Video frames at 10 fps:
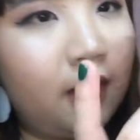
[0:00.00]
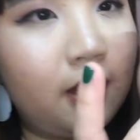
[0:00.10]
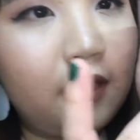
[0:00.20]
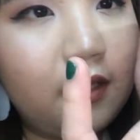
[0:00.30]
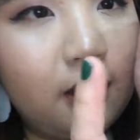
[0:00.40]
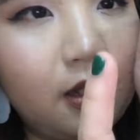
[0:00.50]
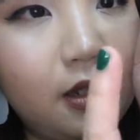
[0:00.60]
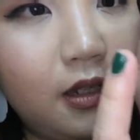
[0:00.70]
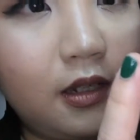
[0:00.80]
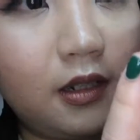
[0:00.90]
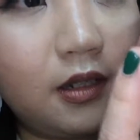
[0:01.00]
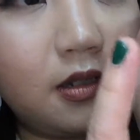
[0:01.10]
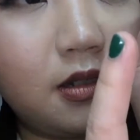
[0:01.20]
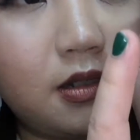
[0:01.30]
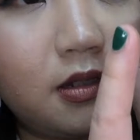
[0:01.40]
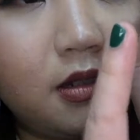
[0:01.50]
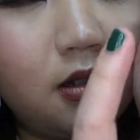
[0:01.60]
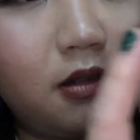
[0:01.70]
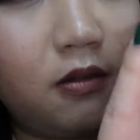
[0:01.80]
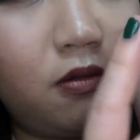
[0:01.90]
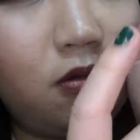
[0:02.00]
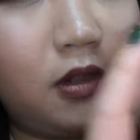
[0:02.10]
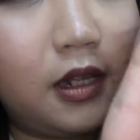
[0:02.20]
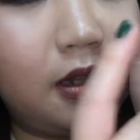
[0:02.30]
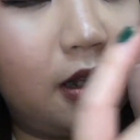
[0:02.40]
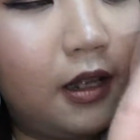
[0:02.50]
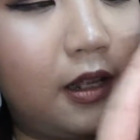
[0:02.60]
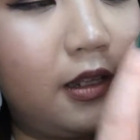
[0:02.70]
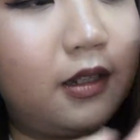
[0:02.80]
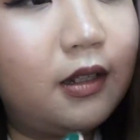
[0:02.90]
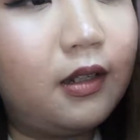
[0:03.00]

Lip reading: And then this is the Hoola light.